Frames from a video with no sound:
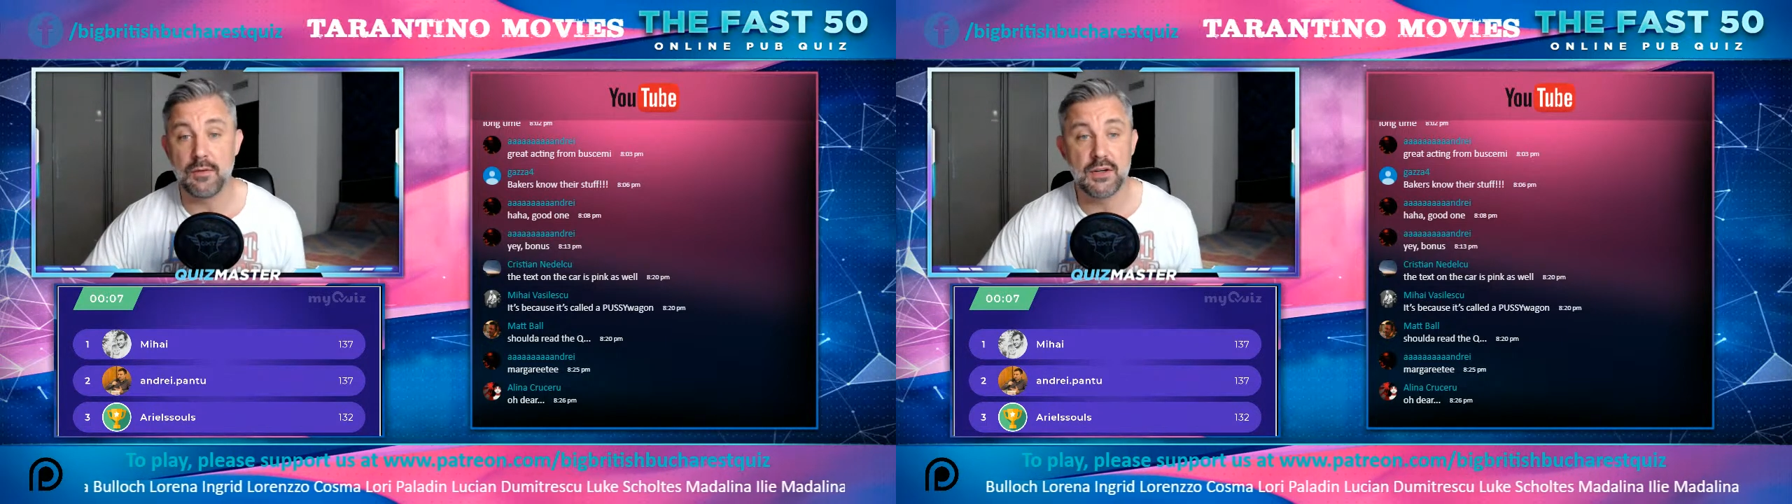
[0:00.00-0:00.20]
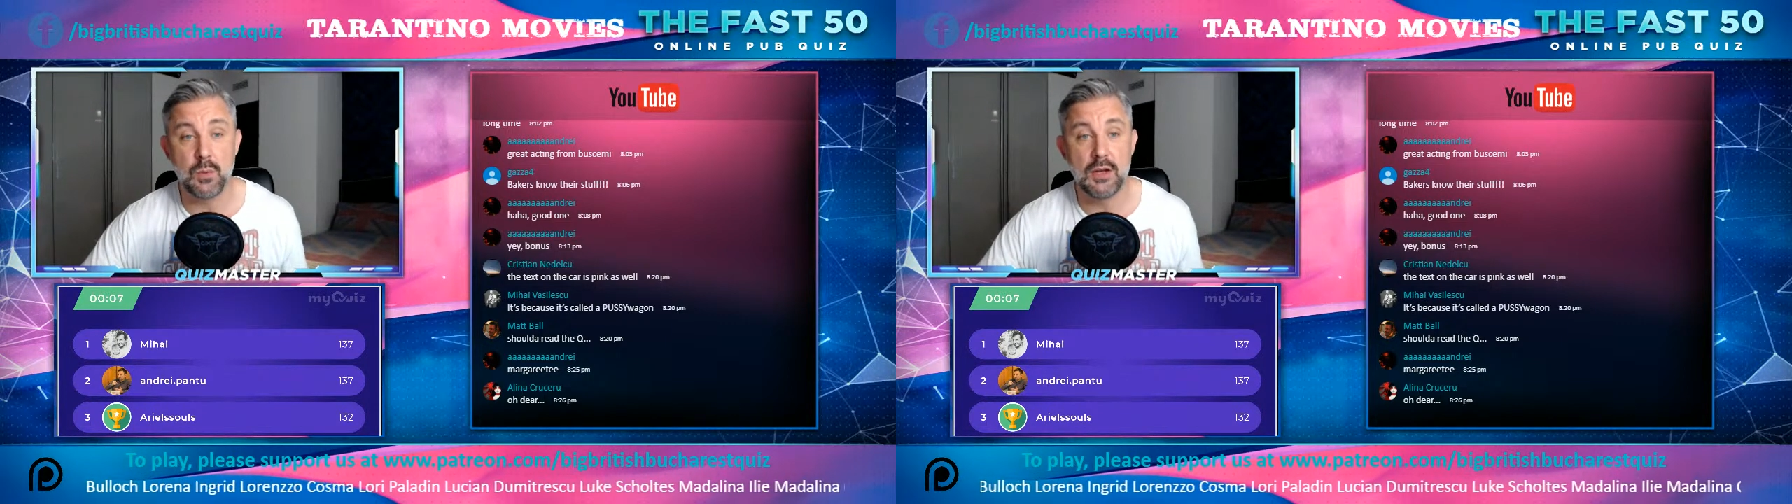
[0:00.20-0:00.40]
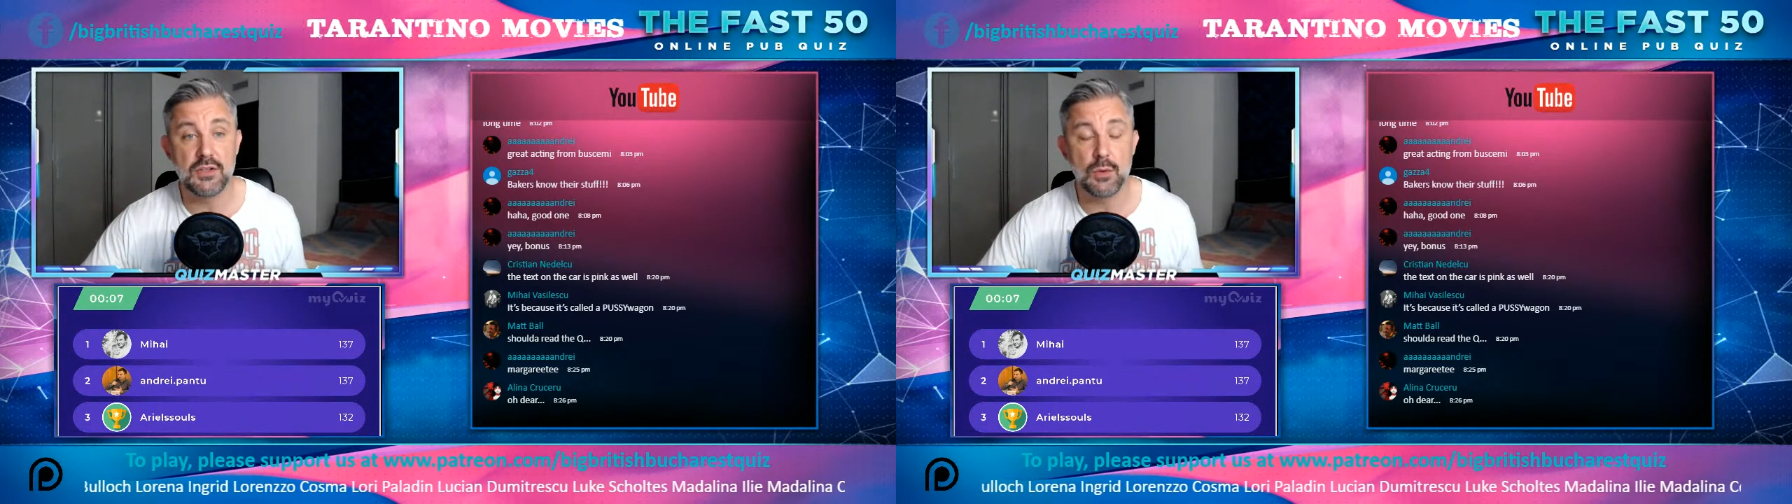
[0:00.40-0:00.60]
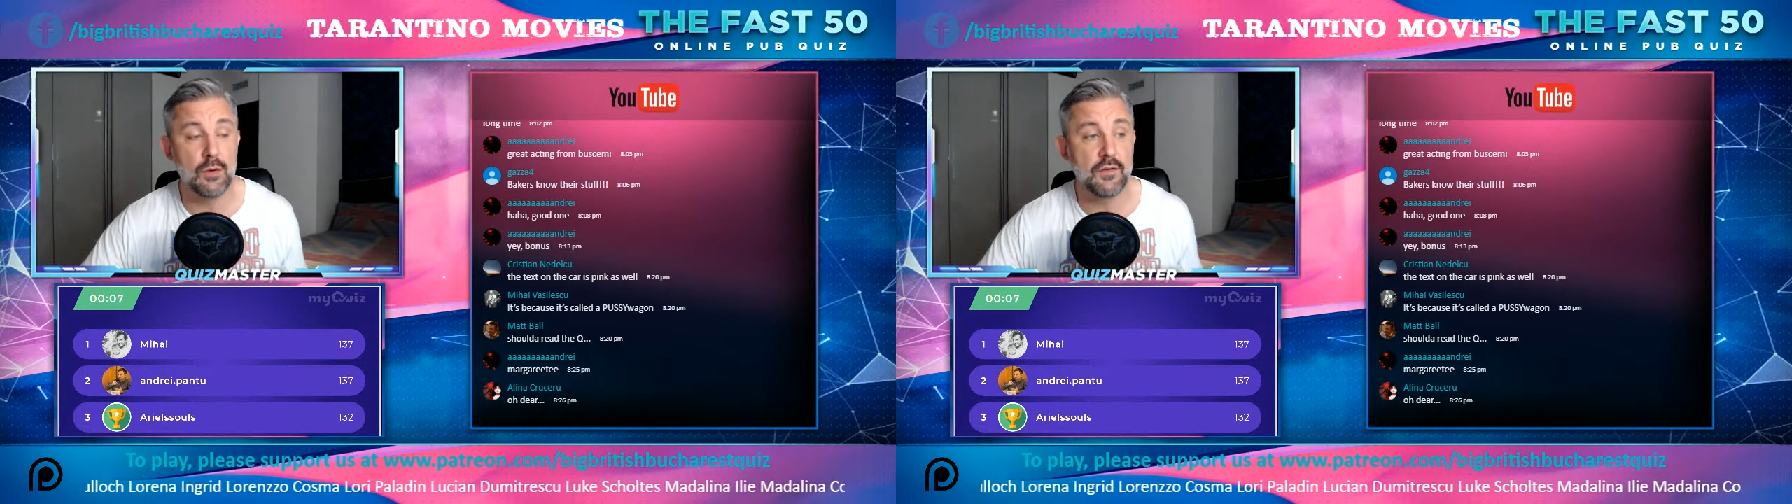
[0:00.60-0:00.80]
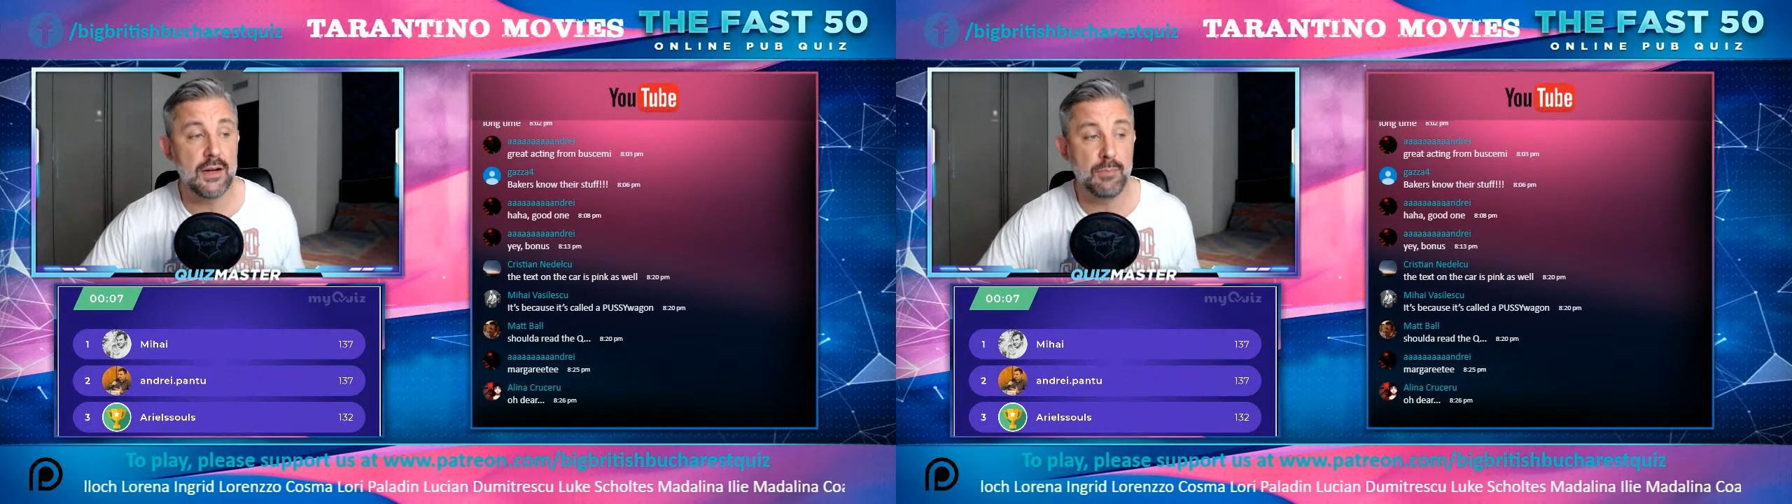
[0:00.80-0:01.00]
whether it's 1, 2,
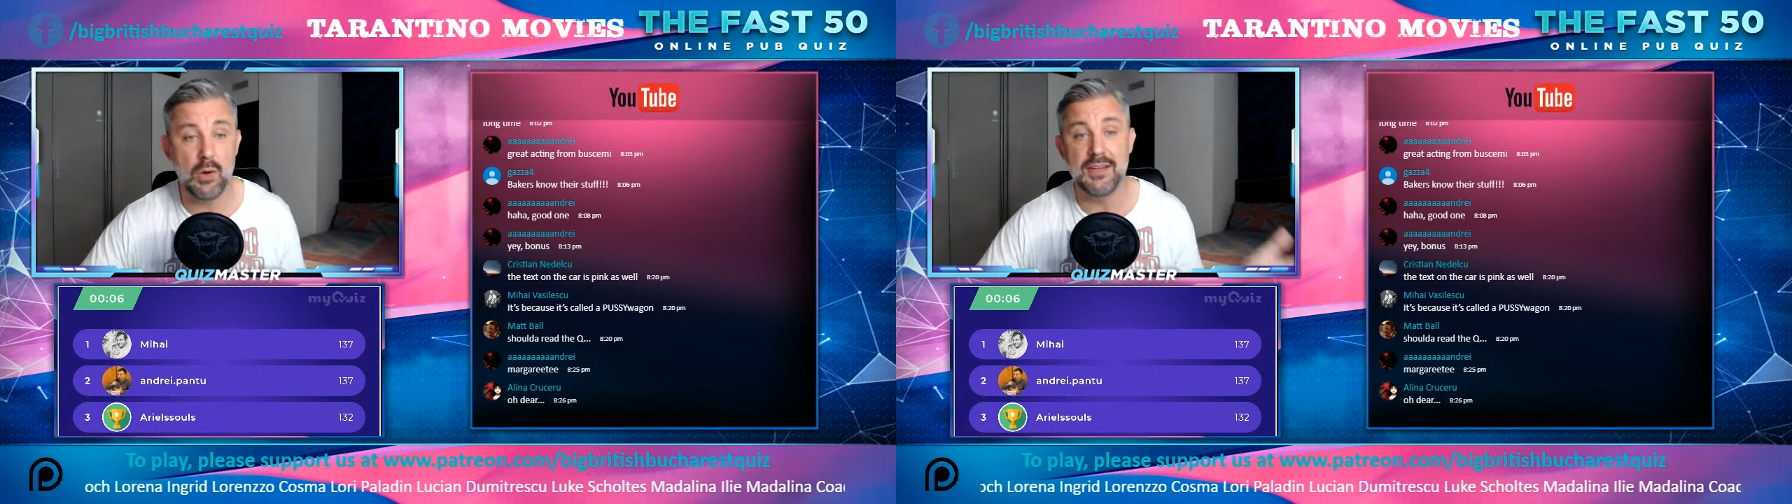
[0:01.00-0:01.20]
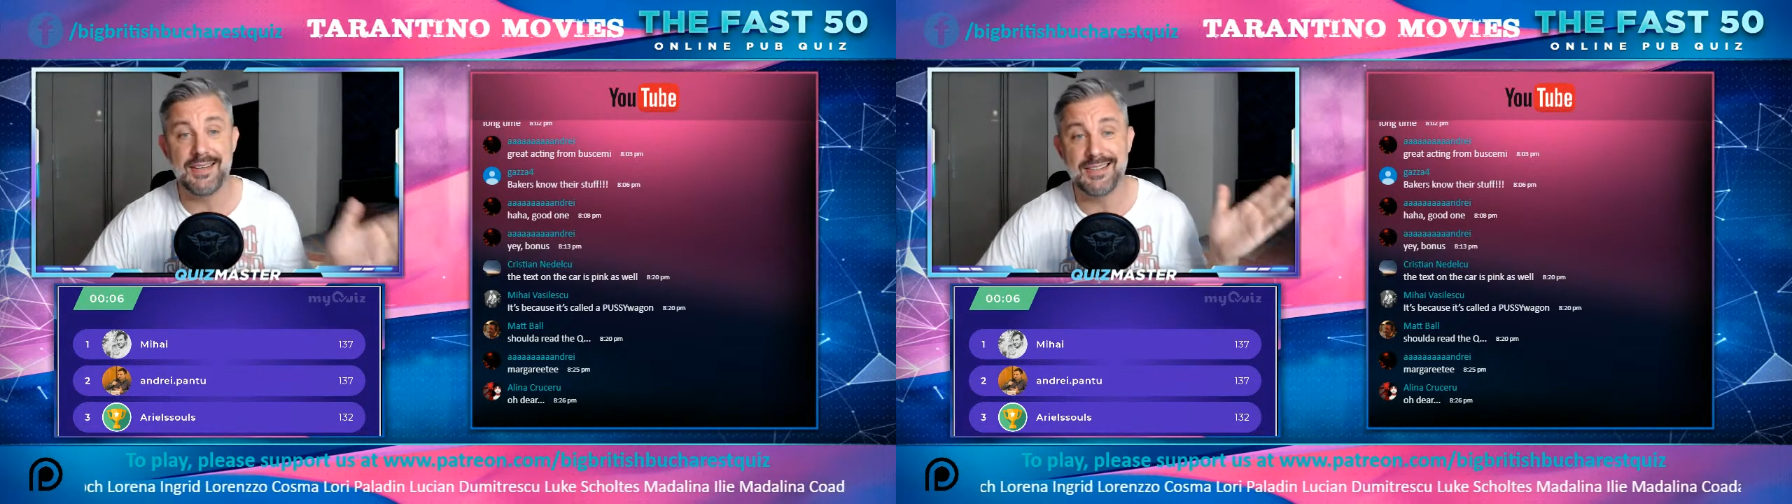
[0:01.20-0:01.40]
or 3 points,